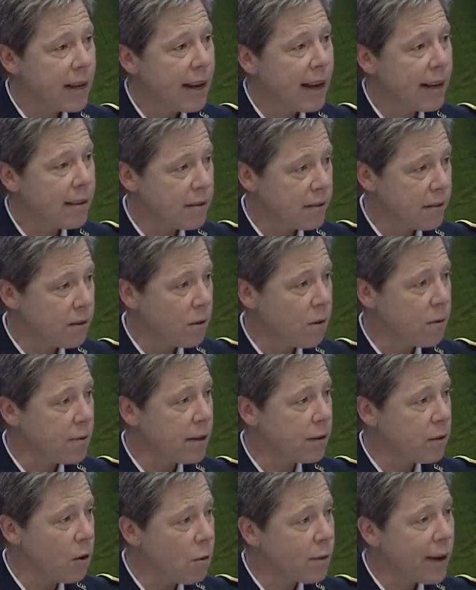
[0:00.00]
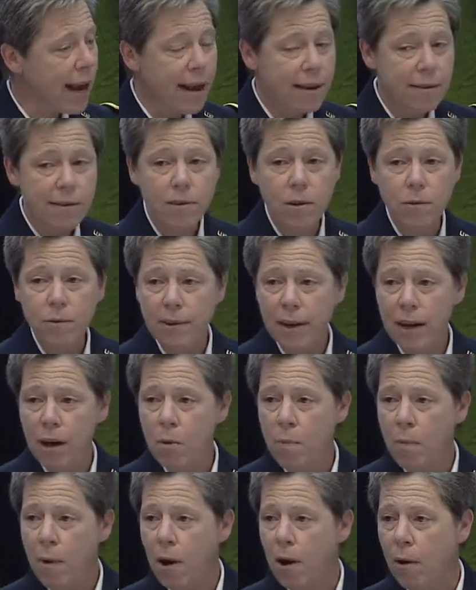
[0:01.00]
And so the Don't Ask, Don't
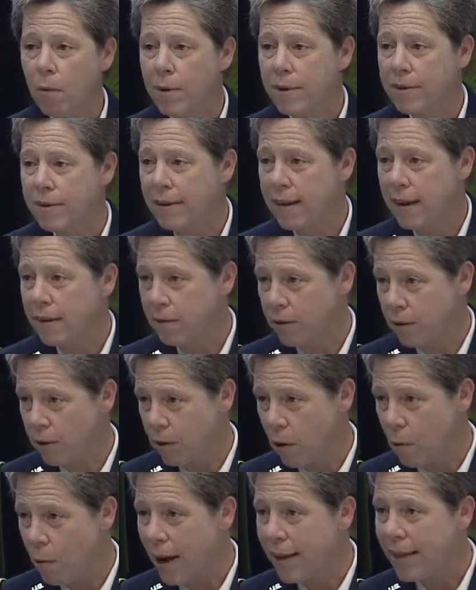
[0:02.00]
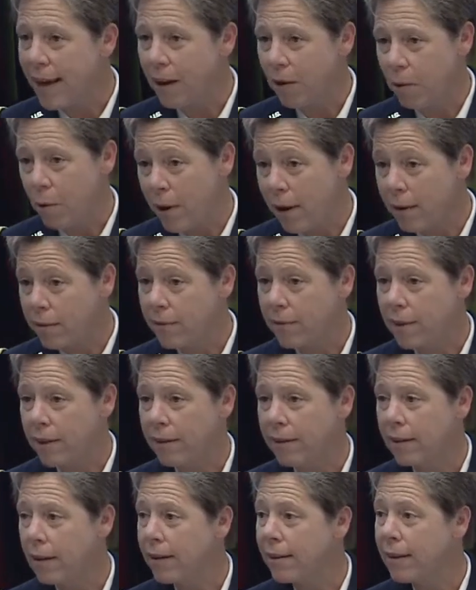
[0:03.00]
Tell part was that they took away that
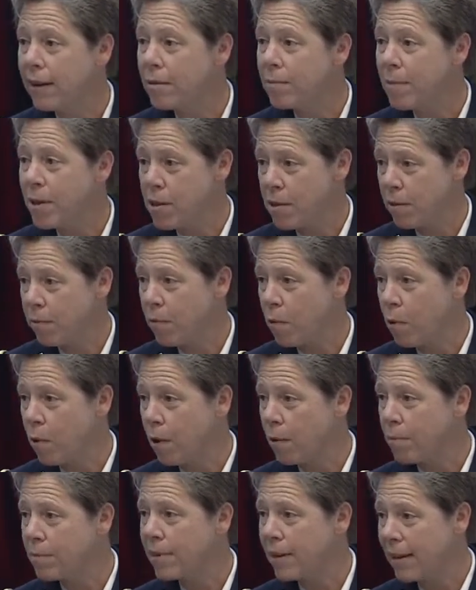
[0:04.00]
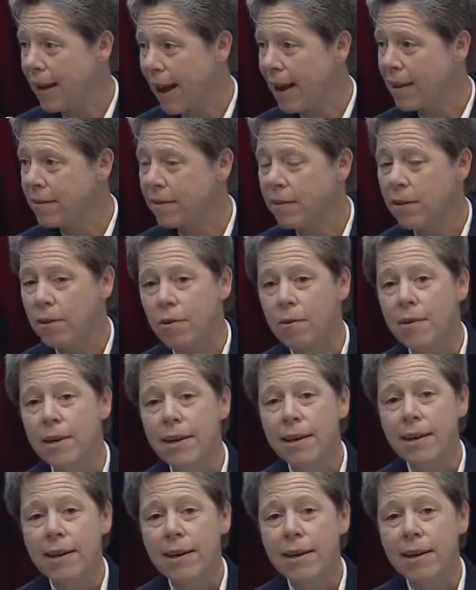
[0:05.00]
question on the admission forms that ask you